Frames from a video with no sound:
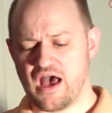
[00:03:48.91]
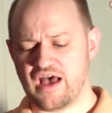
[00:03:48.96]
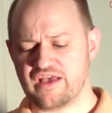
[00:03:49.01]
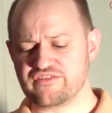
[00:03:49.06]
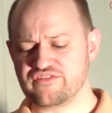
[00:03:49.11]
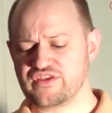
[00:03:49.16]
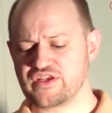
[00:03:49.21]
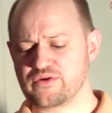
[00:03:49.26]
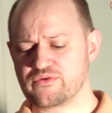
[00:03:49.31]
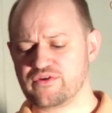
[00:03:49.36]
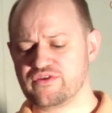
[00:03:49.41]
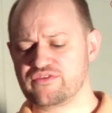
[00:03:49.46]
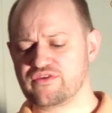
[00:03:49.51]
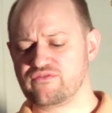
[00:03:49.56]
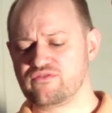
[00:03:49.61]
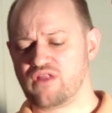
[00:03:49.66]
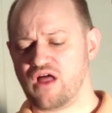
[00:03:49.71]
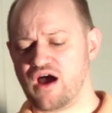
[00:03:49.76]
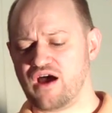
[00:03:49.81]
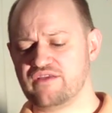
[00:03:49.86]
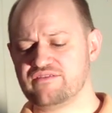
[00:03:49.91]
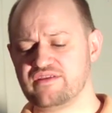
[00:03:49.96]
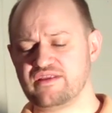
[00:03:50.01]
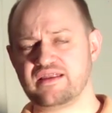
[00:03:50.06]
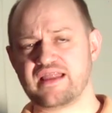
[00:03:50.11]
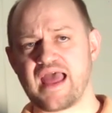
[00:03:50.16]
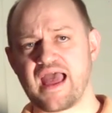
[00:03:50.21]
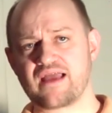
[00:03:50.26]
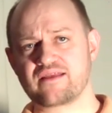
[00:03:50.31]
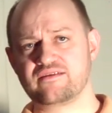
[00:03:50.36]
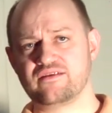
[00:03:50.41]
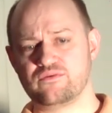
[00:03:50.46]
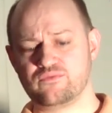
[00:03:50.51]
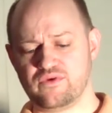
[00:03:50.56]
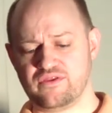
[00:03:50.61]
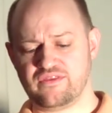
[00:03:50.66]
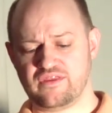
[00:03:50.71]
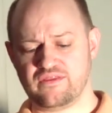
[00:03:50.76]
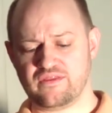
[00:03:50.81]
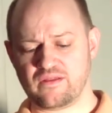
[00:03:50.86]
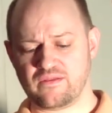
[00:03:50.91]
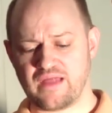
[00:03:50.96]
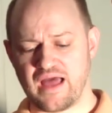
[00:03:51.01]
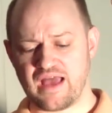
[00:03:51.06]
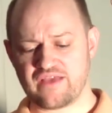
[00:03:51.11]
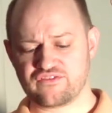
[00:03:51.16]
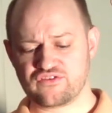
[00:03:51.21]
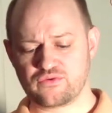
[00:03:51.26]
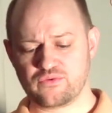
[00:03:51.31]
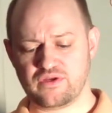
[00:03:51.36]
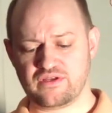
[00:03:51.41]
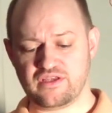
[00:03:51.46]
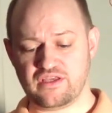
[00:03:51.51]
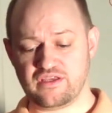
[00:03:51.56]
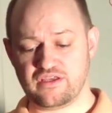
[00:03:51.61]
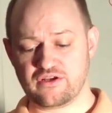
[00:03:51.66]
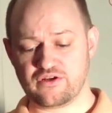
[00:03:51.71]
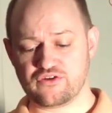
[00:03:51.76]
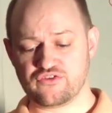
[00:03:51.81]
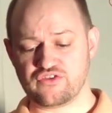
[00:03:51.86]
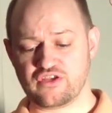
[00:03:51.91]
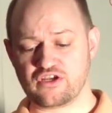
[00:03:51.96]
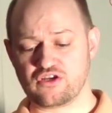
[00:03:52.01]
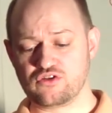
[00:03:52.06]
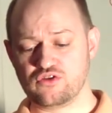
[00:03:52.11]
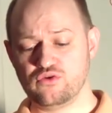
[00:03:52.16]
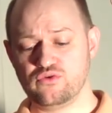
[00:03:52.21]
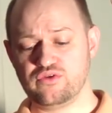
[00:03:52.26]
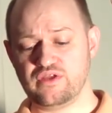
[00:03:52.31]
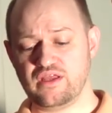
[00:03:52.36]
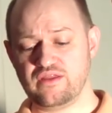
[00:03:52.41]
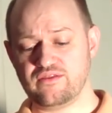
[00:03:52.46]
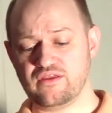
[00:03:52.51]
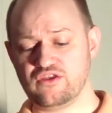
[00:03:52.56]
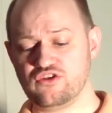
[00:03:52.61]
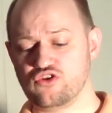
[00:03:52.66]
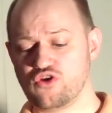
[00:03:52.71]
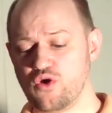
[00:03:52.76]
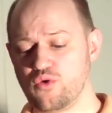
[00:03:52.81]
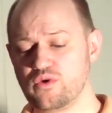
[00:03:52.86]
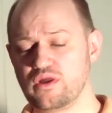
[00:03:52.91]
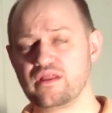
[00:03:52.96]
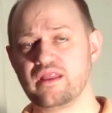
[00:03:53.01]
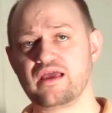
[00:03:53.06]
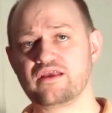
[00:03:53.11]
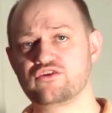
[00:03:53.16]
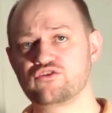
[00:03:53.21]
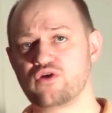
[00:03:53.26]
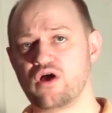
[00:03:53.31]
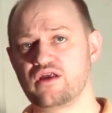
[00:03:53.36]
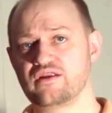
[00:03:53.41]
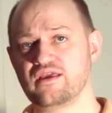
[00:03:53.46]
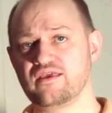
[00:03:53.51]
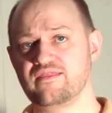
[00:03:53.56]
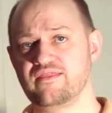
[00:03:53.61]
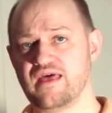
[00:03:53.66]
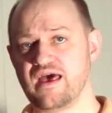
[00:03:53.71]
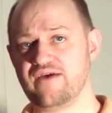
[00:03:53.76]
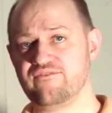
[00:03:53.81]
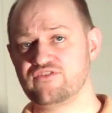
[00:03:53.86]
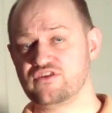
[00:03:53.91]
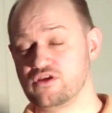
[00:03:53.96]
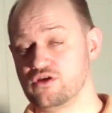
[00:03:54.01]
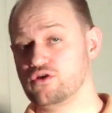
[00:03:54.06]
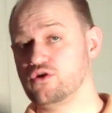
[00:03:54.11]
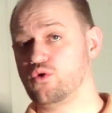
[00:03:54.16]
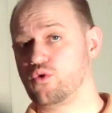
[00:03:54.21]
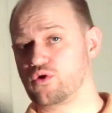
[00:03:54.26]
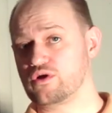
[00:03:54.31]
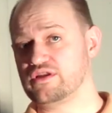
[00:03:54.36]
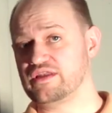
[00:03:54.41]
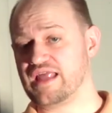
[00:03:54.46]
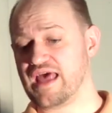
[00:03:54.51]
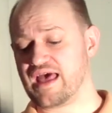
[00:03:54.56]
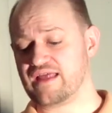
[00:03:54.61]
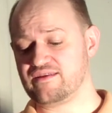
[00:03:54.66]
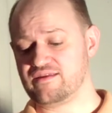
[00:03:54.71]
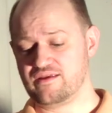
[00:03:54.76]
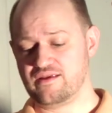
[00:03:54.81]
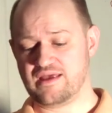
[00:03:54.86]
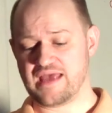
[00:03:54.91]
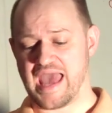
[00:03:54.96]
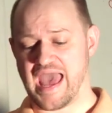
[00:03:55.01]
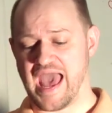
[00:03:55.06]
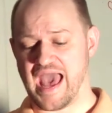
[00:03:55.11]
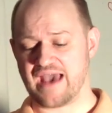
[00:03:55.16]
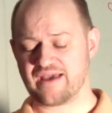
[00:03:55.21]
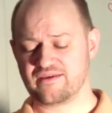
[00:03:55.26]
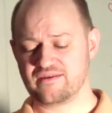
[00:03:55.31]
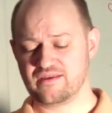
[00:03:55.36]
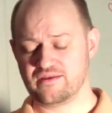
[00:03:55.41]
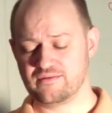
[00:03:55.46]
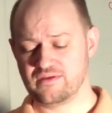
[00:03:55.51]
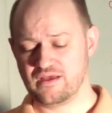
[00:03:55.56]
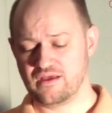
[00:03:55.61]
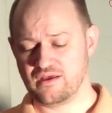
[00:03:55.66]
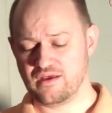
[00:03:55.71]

A series of laws enacted within the last 20 years, including the No Electronic Theft, or NET, Act,